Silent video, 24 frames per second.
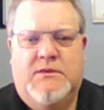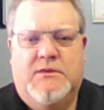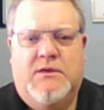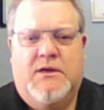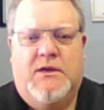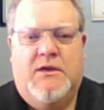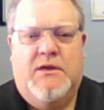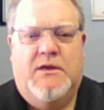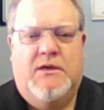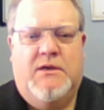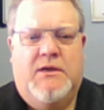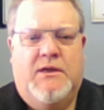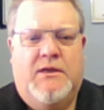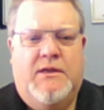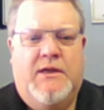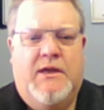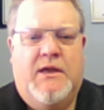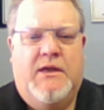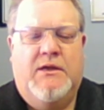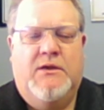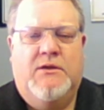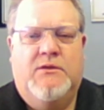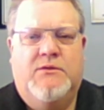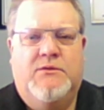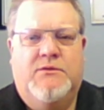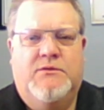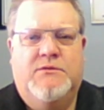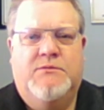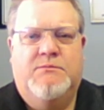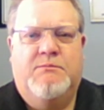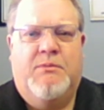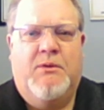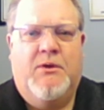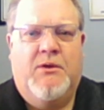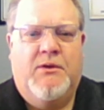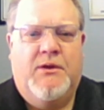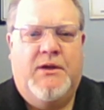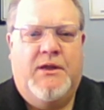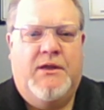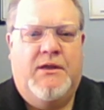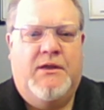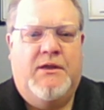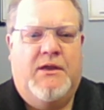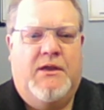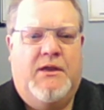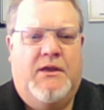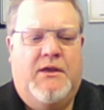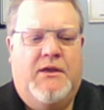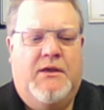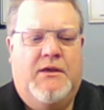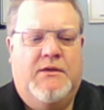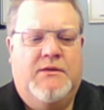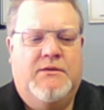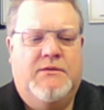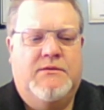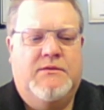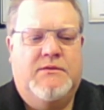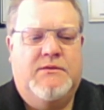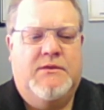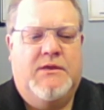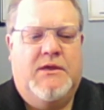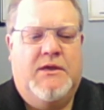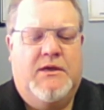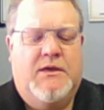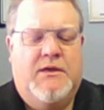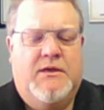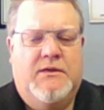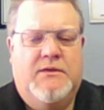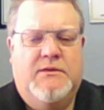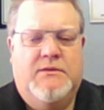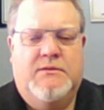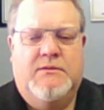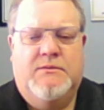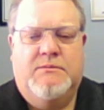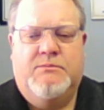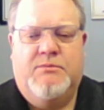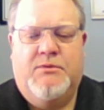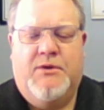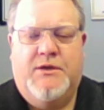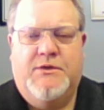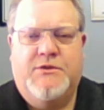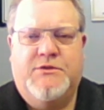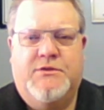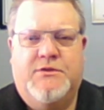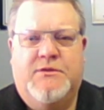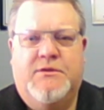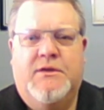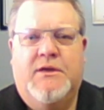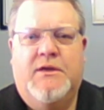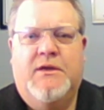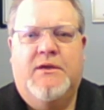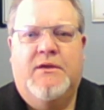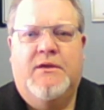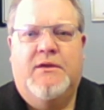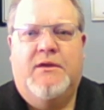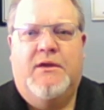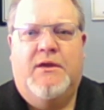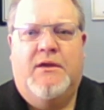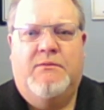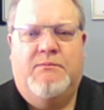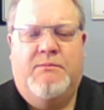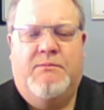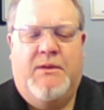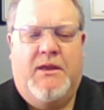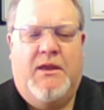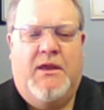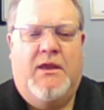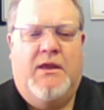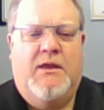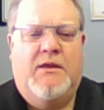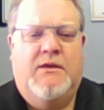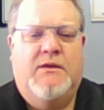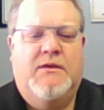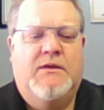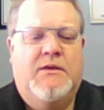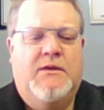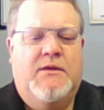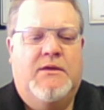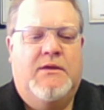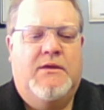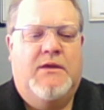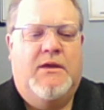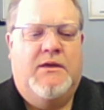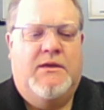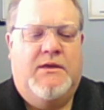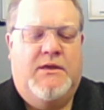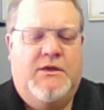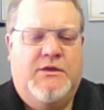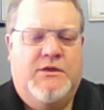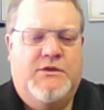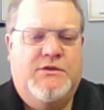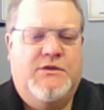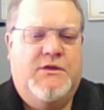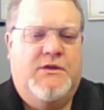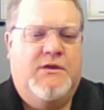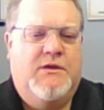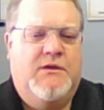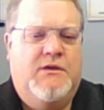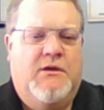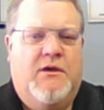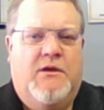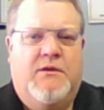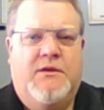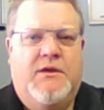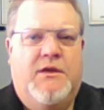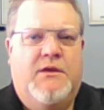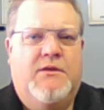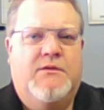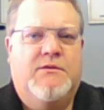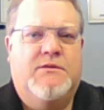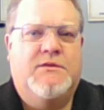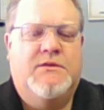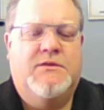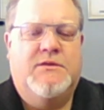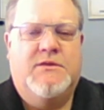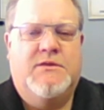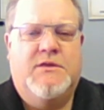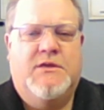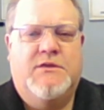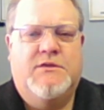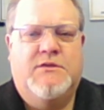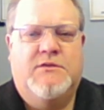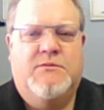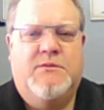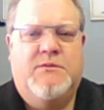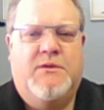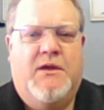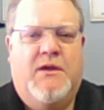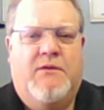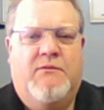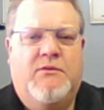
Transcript: Uh, and that includes burning and uh, pressure and pain and itching and all the other sensations we have.